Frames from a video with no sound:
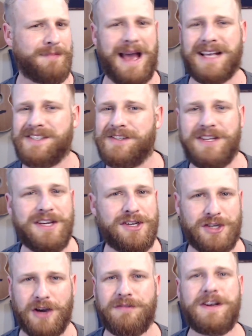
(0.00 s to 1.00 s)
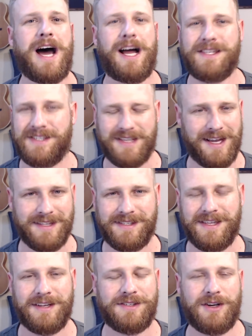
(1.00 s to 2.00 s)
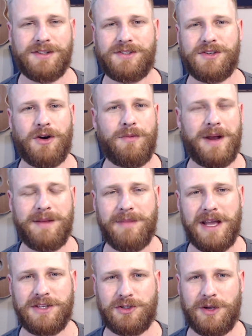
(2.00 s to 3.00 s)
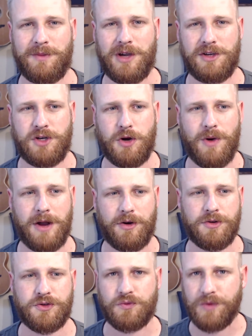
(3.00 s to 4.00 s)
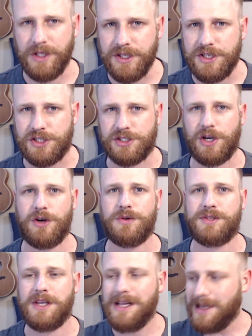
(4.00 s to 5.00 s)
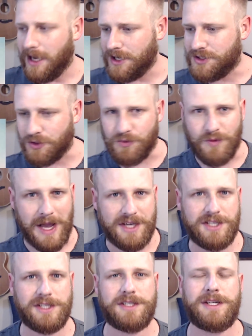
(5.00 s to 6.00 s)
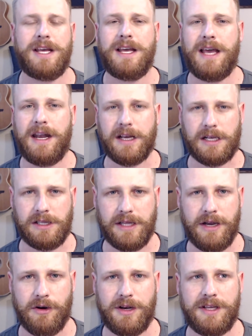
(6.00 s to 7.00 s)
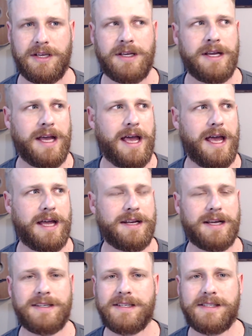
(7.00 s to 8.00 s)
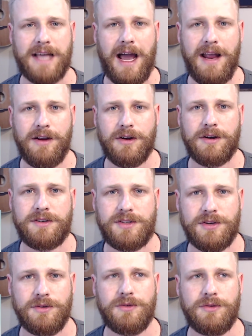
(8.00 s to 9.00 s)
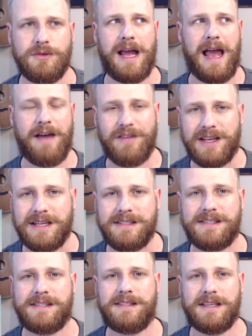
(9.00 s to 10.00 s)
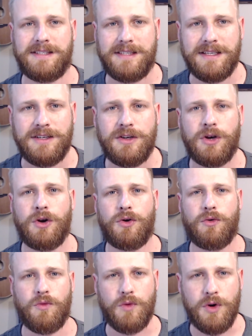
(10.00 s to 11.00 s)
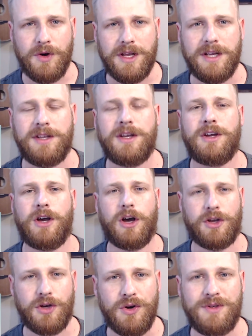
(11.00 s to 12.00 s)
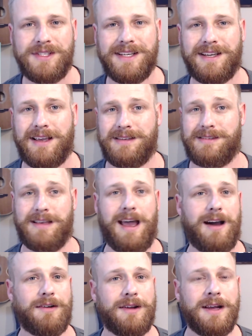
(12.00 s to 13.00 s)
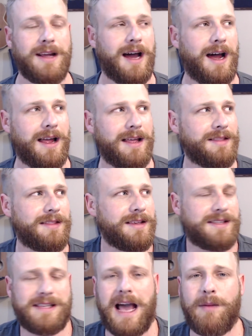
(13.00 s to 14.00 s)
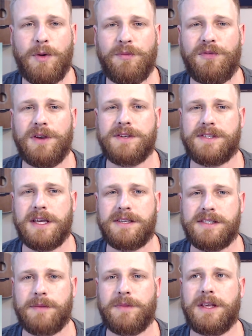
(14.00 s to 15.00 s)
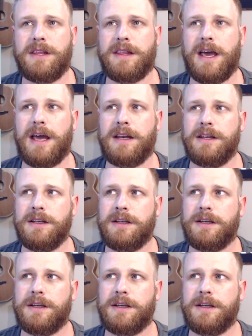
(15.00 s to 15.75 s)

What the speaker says: pastiche of nonsense that is on so many mainstream country records, really shows a direction and a clarity and a desire to have a consistent, rooted, acoustic sound. This album feels like something that